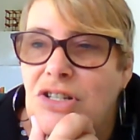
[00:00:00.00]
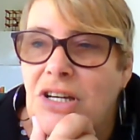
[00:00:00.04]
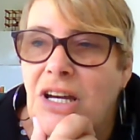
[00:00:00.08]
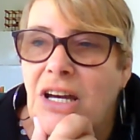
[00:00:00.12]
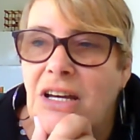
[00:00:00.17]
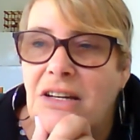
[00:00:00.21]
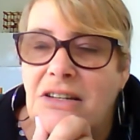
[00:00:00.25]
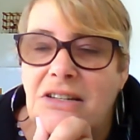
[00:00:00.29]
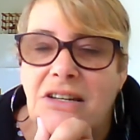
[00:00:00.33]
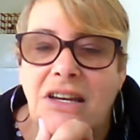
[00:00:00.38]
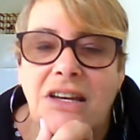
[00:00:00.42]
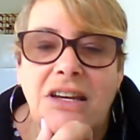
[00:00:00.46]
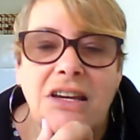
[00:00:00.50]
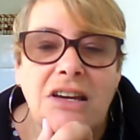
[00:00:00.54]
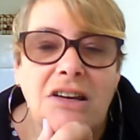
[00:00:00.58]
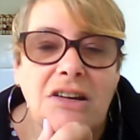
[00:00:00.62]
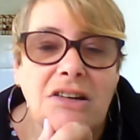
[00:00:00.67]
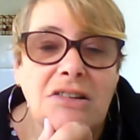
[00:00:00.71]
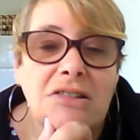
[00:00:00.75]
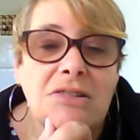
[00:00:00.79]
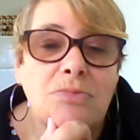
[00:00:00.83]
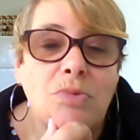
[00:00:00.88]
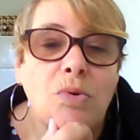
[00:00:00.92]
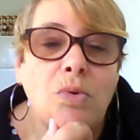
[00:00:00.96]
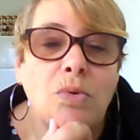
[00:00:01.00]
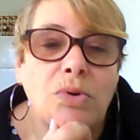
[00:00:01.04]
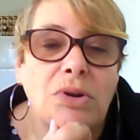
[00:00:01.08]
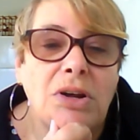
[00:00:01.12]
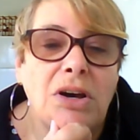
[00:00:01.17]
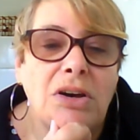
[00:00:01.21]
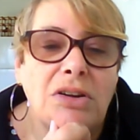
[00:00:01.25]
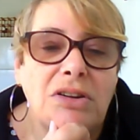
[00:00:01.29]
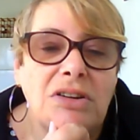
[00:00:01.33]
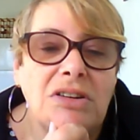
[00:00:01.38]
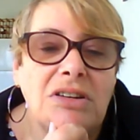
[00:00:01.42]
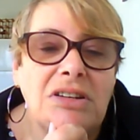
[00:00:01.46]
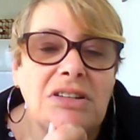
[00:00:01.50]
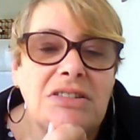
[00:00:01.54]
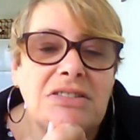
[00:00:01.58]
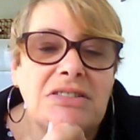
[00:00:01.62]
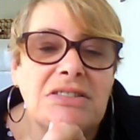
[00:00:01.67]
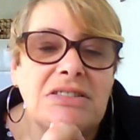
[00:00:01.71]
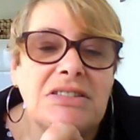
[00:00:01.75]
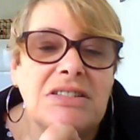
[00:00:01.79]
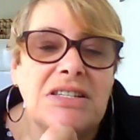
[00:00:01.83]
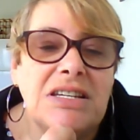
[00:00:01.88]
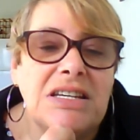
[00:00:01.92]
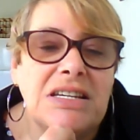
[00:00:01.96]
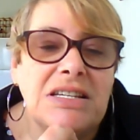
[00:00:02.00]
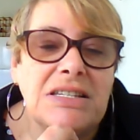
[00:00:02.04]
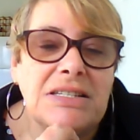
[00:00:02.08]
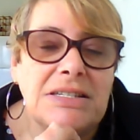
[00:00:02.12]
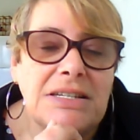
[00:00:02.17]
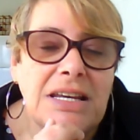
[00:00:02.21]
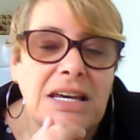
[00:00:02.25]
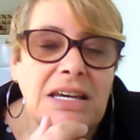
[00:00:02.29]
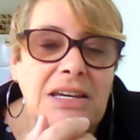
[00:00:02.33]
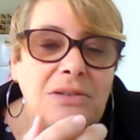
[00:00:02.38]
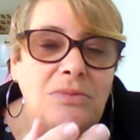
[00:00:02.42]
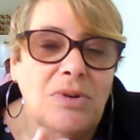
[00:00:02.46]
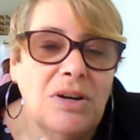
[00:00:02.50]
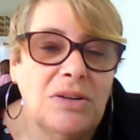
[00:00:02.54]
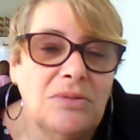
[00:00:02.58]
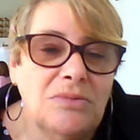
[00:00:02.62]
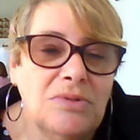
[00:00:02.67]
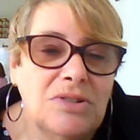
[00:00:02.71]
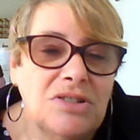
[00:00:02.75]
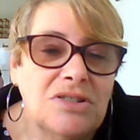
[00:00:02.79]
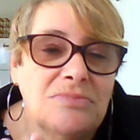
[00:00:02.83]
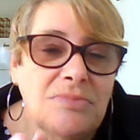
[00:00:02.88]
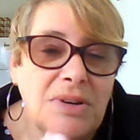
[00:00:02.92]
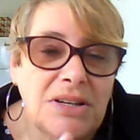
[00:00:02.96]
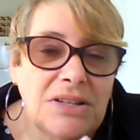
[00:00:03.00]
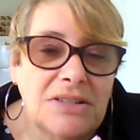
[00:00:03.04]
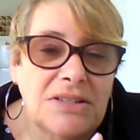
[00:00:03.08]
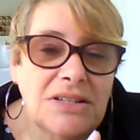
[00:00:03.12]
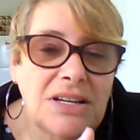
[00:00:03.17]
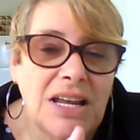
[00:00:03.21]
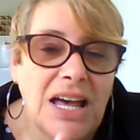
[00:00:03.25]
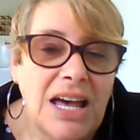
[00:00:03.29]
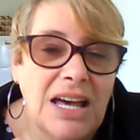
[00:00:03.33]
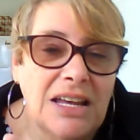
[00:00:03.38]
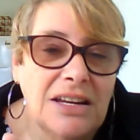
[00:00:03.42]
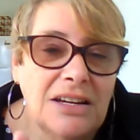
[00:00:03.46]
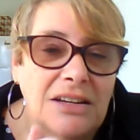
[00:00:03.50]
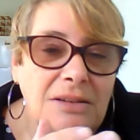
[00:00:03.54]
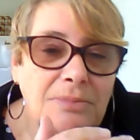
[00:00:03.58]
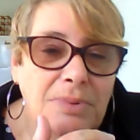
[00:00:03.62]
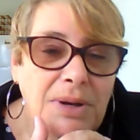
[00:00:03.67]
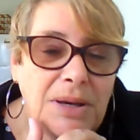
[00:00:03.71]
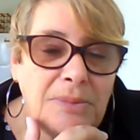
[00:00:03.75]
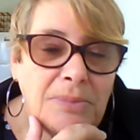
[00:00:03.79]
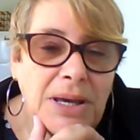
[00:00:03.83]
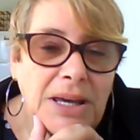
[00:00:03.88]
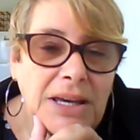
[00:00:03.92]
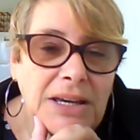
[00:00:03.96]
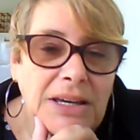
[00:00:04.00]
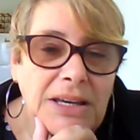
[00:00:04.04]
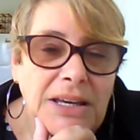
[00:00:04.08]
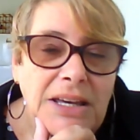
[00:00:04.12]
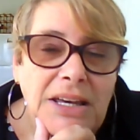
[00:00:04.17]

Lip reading: can't take out a small loan unless it's the next day one, which makes it harder to pay back.